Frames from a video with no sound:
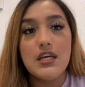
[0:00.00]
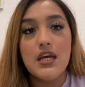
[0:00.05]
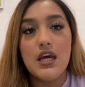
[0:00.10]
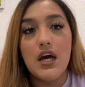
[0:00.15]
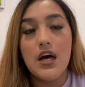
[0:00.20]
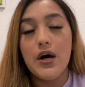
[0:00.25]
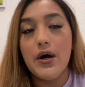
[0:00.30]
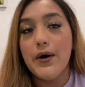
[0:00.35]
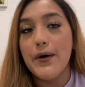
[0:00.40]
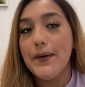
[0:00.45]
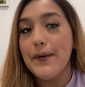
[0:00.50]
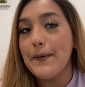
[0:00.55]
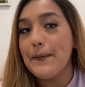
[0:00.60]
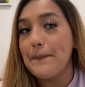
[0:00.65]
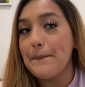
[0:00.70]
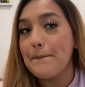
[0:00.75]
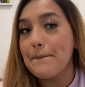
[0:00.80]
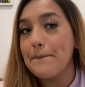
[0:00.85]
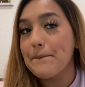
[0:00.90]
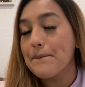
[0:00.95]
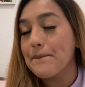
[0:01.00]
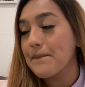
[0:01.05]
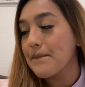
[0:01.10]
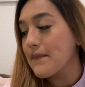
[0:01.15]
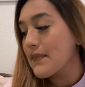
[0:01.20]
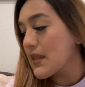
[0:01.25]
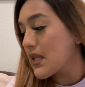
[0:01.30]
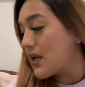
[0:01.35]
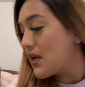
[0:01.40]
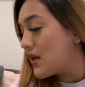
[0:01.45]

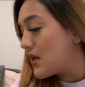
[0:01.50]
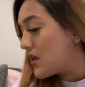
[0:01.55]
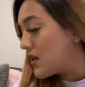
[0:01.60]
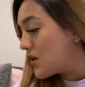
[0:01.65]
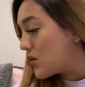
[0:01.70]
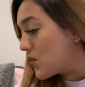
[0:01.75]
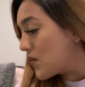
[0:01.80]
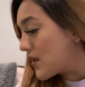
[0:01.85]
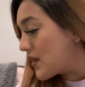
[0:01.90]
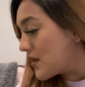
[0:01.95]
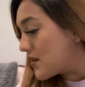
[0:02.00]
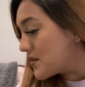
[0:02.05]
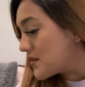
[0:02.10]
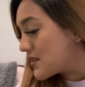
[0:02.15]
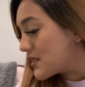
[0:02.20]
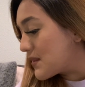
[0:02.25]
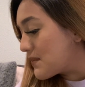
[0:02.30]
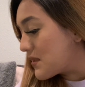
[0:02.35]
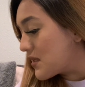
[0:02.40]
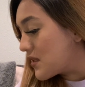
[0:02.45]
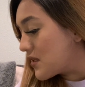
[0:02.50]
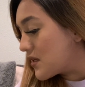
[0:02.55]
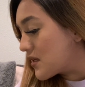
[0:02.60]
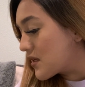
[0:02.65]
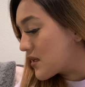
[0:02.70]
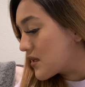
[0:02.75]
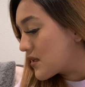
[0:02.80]
What else? Let me look.